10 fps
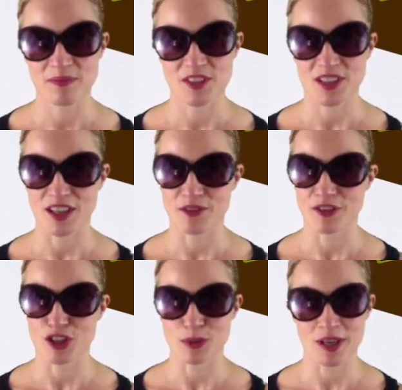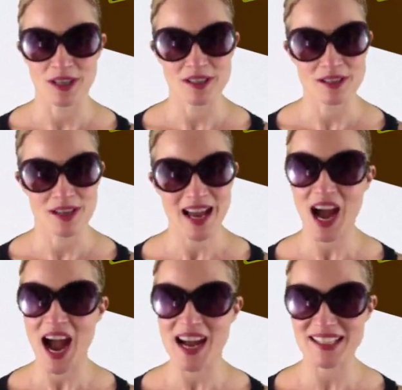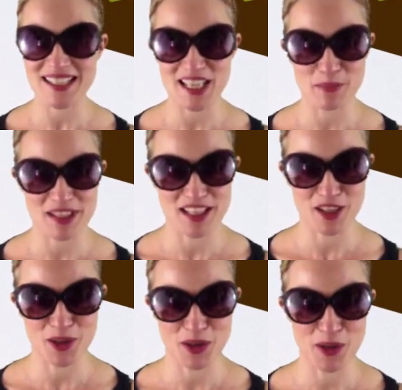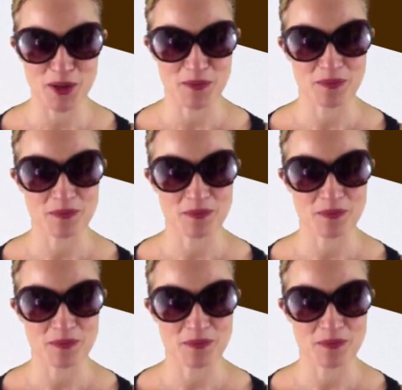It's kind of French we like, isn't it? Accepter que.